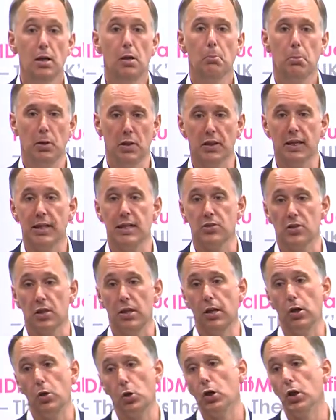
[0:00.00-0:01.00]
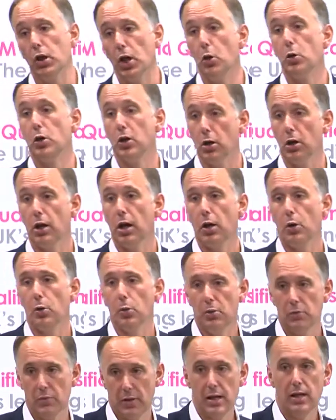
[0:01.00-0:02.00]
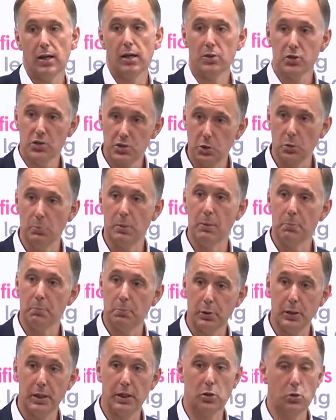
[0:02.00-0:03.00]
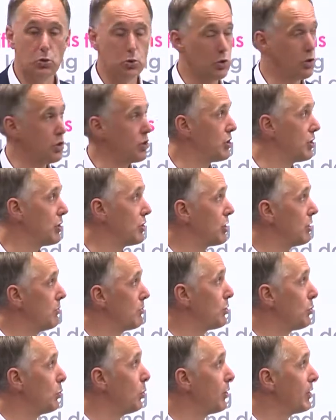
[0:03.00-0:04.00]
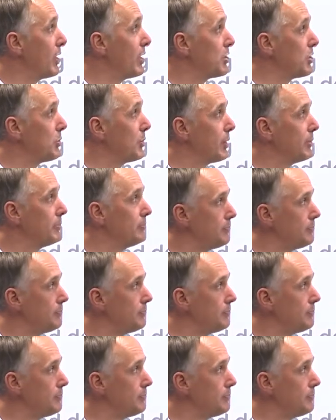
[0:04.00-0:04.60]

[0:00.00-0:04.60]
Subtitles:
But the thing is, they're not going to go gung-ho. They are still being pretty cautious in terms of what they're doing.